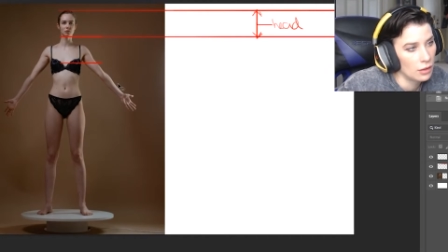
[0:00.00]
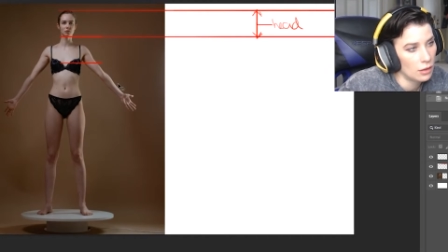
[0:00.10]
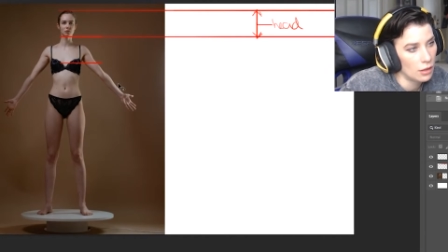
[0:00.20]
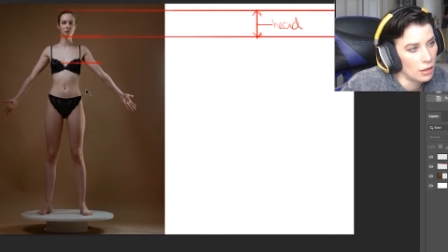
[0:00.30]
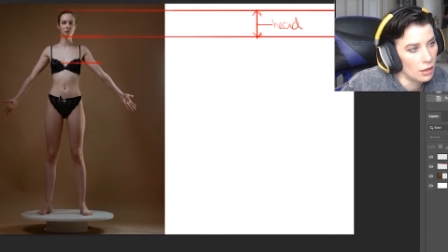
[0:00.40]

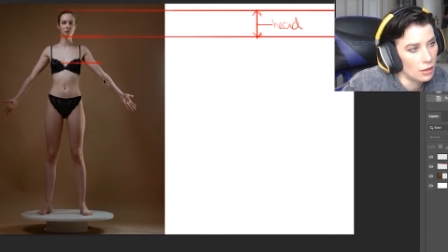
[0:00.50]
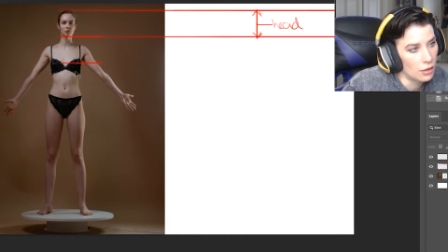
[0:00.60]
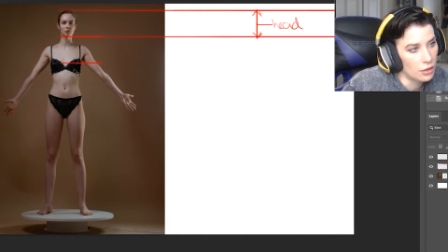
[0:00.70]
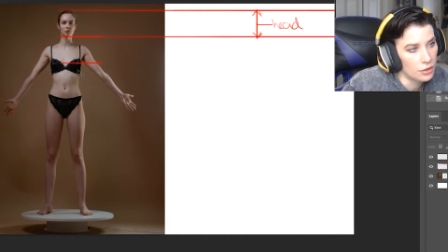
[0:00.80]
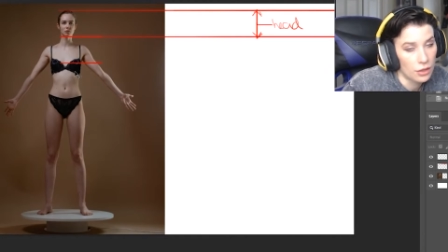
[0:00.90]

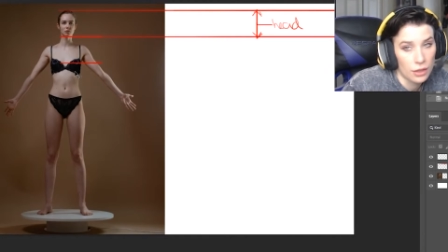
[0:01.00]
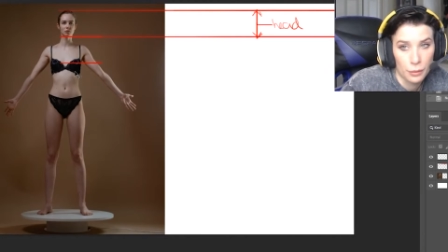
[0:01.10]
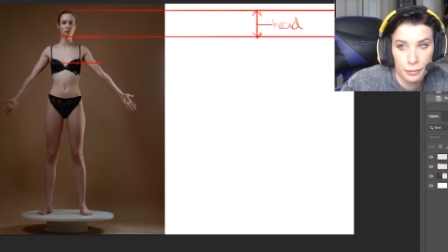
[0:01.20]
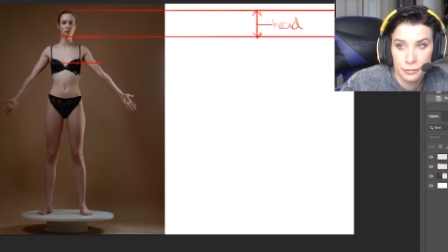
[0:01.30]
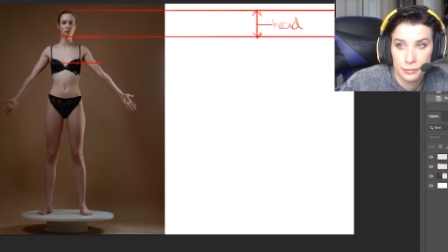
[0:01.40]
her sternum,
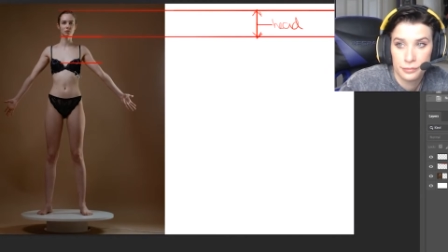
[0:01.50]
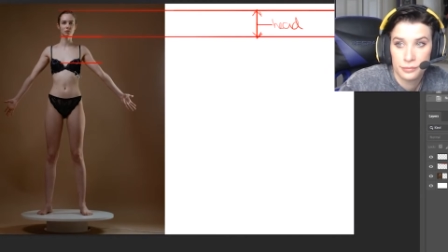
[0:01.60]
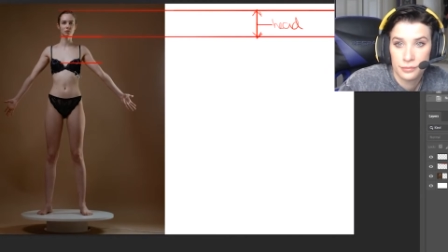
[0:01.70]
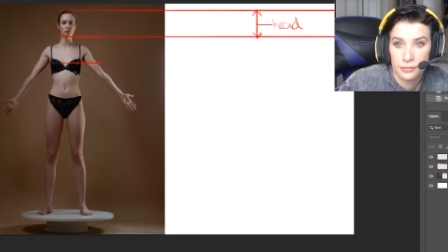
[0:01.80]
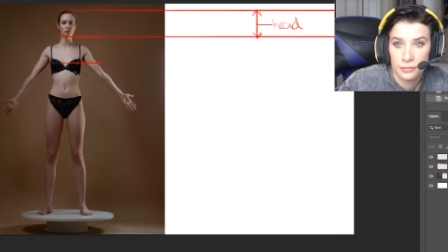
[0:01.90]

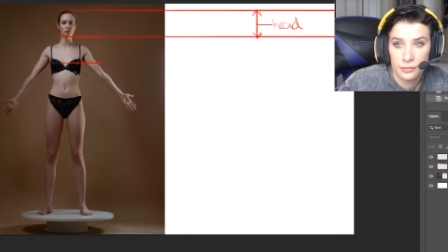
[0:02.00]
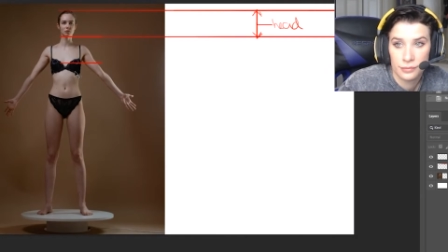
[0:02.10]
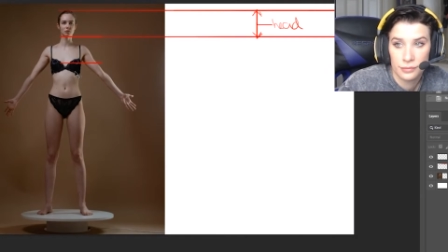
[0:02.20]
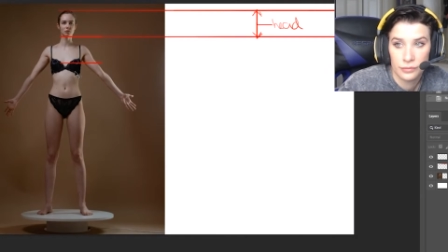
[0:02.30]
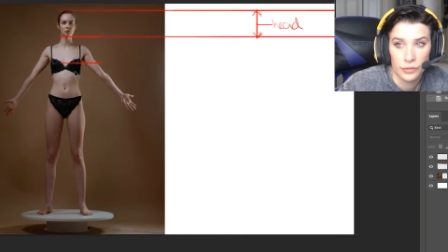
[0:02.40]

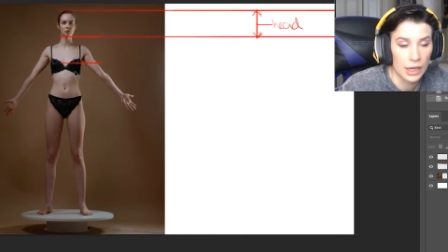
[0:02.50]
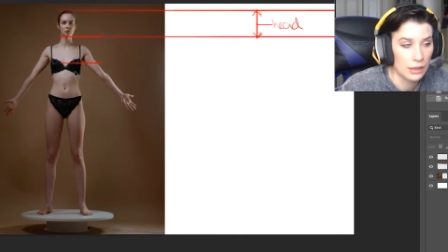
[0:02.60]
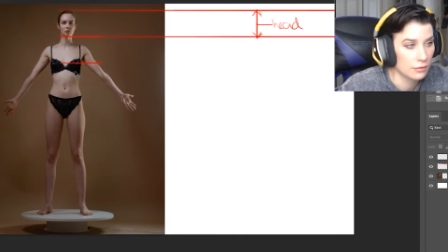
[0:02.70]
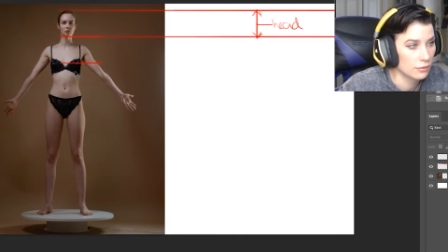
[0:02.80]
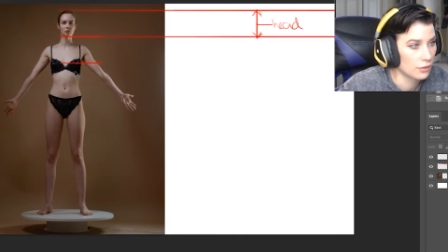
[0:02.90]
right,
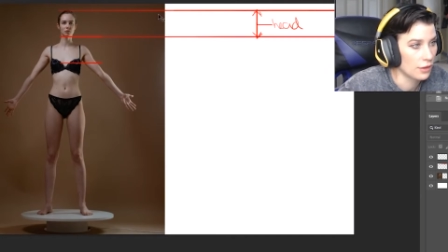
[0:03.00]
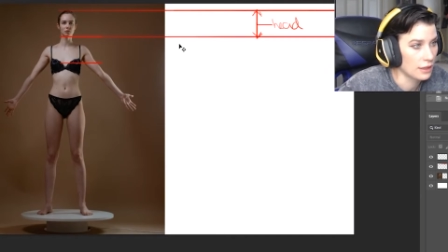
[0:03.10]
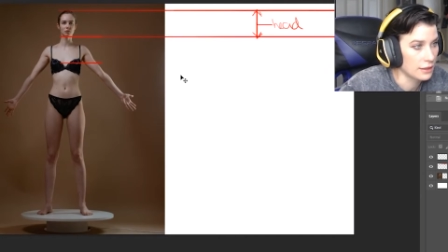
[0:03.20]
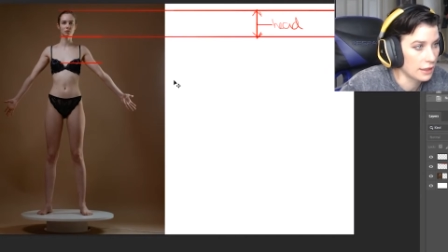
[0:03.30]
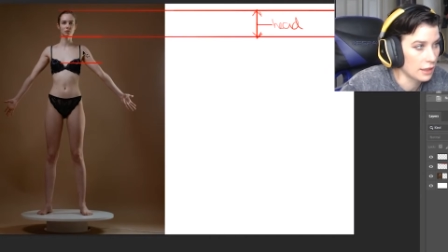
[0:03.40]
for
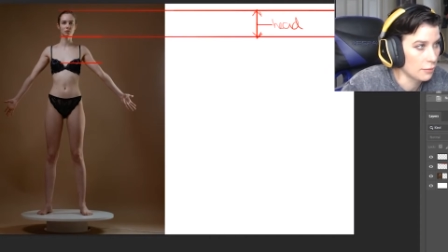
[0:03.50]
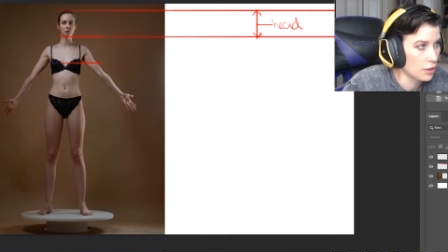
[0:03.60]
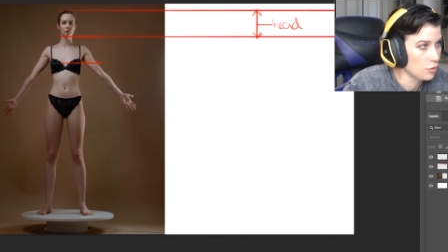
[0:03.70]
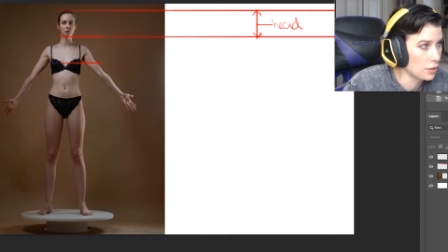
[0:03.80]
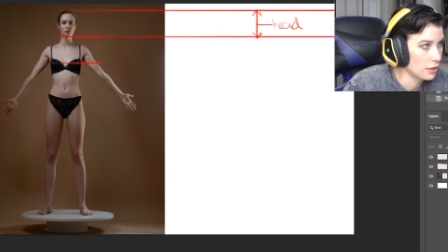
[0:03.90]
that second
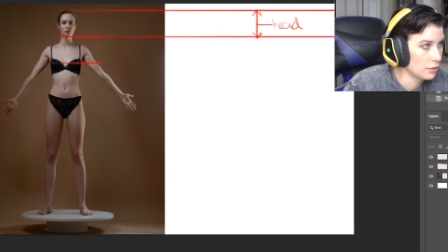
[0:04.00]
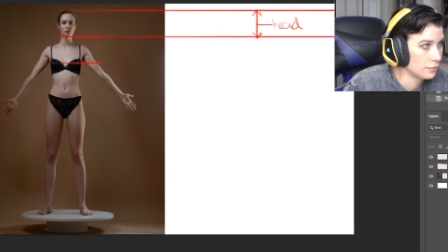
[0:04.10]
measurement.